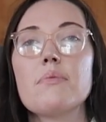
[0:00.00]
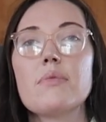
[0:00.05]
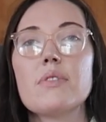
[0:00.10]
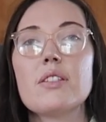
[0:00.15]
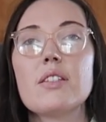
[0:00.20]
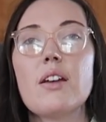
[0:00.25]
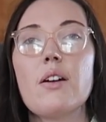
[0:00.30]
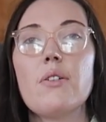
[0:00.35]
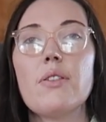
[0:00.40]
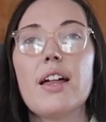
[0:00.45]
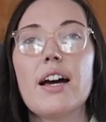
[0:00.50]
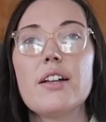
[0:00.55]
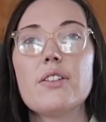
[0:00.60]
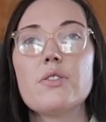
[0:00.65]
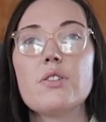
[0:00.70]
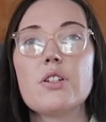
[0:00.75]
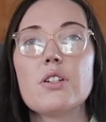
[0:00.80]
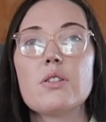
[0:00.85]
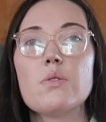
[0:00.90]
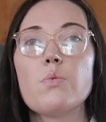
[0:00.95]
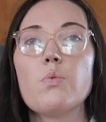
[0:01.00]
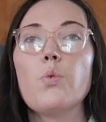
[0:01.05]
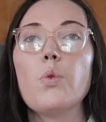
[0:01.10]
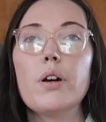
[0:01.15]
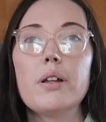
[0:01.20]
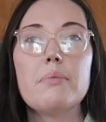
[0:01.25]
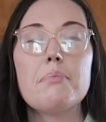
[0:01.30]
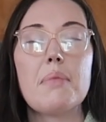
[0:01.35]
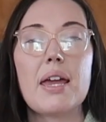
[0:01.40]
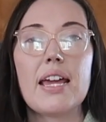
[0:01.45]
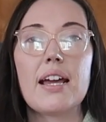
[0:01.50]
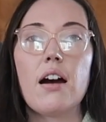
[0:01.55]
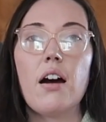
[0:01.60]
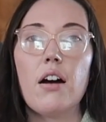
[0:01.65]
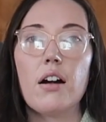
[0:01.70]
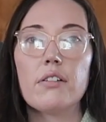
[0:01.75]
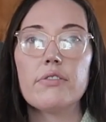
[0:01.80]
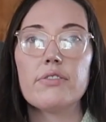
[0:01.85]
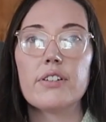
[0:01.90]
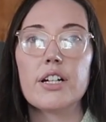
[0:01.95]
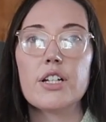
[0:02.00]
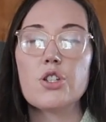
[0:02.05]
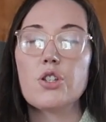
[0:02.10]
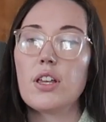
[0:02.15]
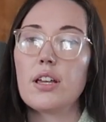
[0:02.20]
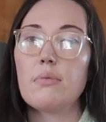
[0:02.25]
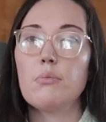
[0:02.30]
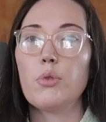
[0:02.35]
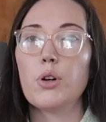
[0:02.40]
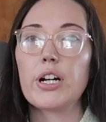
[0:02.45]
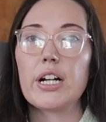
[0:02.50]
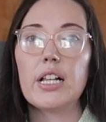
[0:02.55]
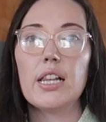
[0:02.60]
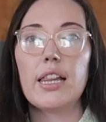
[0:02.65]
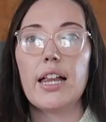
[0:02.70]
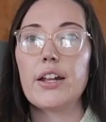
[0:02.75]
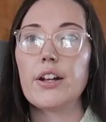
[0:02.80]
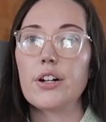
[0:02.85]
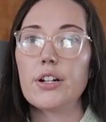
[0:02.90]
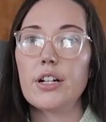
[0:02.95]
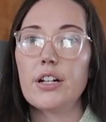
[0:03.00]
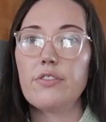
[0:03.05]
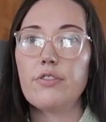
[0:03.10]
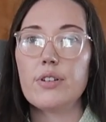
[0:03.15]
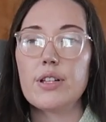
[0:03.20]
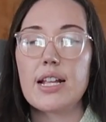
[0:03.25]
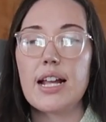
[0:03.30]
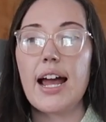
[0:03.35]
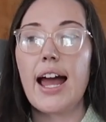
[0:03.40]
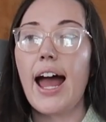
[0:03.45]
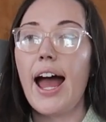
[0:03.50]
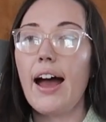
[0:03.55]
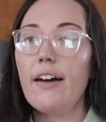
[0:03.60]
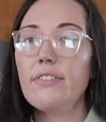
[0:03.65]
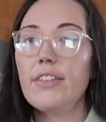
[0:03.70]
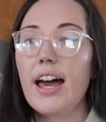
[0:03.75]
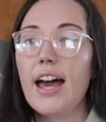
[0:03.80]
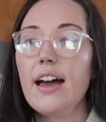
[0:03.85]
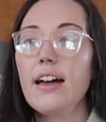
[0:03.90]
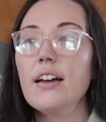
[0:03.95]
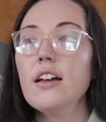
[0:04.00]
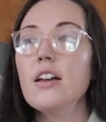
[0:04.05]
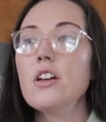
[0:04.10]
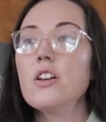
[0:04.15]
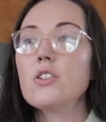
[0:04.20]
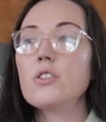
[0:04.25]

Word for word: So that just would make our fridge like more cluttered if we didn't have that.